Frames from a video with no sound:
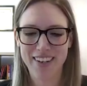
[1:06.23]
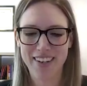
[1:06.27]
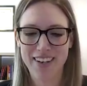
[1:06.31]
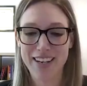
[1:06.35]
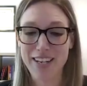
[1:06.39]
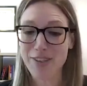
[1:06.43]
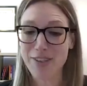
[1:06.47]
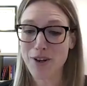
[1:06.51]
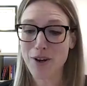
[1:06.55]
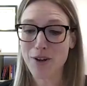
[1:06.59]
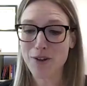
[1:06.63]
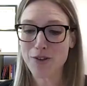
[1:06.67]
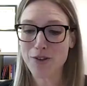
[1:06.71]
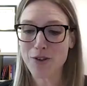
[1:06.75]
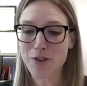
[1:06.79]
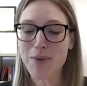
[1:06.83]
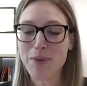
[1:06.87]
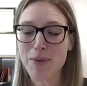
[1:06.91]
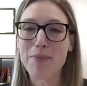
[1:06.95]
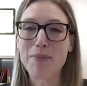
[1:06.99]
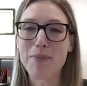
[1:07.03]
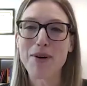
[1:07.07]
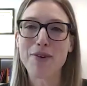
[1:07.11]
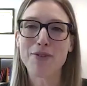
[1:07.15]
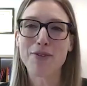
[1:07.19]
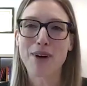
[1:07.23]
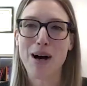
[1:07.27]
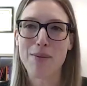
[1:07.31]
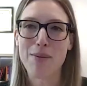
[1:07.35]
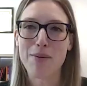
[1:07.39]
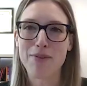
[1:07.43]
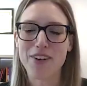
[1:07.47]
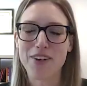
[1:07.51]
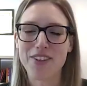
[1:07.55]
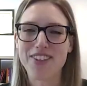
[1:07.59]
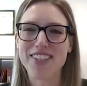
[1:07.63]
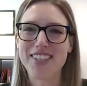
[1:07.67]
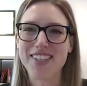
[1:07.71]
He's also a member of Climate
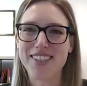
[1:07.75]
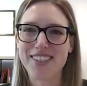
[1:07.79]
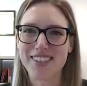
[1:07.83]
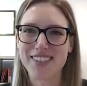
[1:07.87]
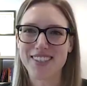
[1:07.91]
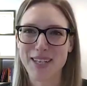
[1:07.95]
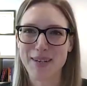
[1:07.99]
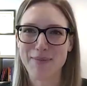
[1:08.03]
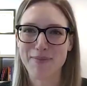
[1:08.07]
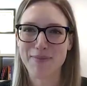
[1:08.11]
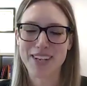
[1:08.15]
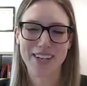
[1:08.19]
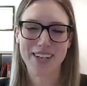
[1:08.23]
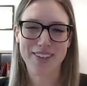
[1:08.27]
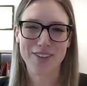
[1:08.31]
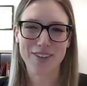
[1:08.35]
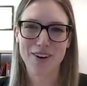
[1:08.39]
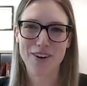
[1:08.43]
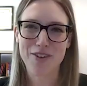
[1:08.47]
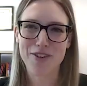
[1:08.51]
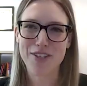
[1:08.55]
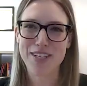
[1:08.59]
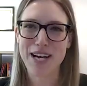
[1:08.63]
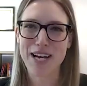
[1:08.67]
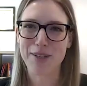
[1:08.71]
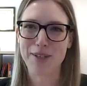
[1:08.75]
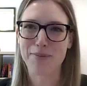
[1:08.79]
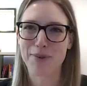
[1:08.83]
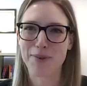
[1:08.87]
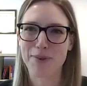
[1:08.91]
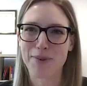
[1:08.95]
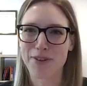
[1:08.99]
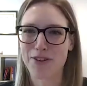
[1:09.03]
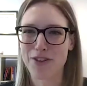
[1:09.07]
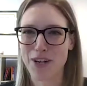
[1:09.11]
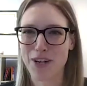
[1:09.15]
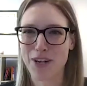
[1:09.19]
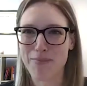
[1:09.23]
Vault's esteemed Technology
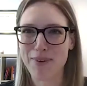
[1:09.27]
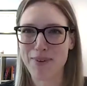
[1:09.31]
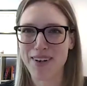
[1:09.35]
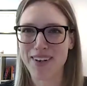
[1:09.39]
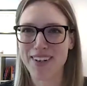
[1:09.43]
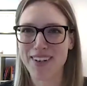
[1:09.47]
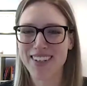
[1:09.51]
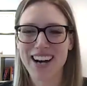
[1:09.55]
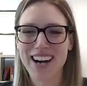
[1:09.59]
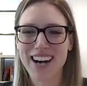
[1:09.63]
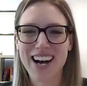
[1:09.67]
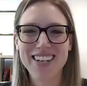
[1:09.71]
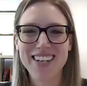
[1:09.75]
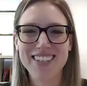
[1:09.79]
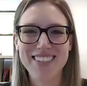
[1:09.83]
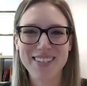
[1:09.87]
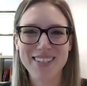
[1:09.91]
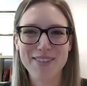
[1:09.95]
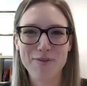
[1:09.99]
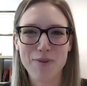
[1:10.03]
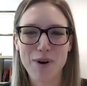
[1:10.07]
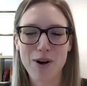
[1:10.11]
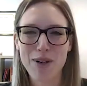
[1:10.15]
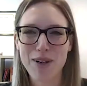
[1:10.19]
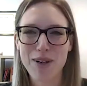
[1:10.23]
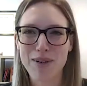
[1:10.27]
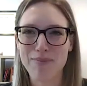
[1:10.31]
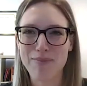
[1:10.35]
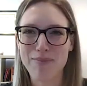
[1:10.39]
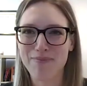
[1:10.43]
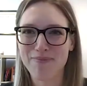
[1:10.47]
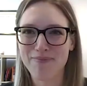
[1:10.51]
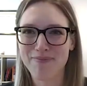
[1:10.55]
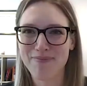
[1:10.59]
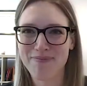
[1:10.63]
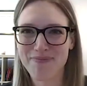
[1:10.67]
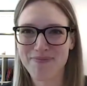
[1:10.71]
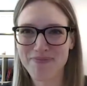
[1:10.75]
Experts Chamber. Hi, Steve.
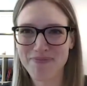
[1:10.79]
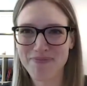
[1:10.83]
Welcome.